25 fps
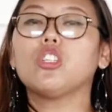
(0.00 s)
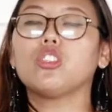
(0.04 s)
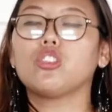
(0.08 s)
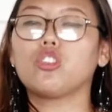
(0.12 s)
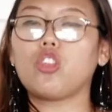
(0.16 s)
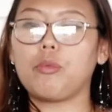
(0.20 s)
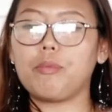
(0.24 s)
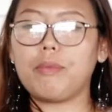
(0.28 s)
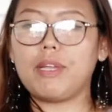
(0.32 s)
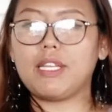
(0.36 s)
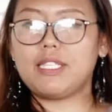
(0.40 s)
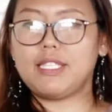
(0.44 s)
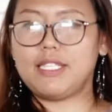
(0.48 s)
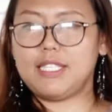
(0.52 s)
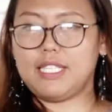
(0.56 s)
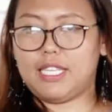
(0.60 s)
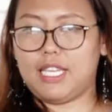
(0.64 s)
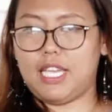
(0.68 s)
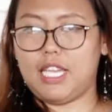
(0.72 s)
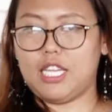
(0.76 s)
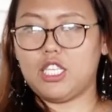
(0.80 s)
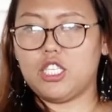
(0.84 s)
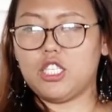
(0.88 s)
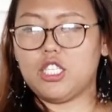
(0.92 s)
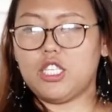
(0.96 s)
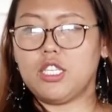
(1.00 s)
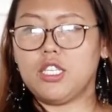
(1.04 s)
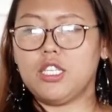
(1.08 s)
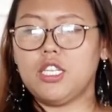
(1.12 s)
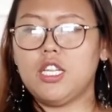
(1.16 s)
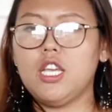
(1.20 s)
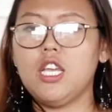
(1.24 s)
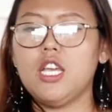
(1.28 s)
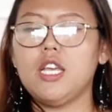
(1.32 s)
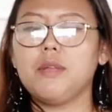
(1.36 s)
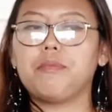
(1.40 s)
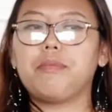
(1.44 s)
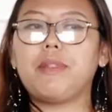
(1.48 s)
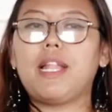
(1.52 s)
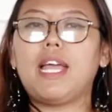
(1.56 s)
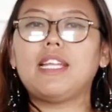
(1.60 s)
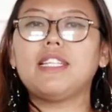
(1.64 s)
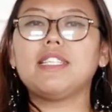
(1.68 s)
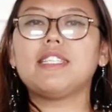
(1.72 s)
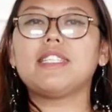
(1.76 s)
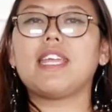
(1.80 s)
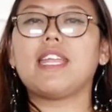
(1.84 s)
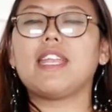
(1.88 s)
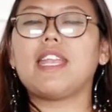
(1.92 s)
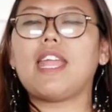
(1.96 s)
domestication. Plants and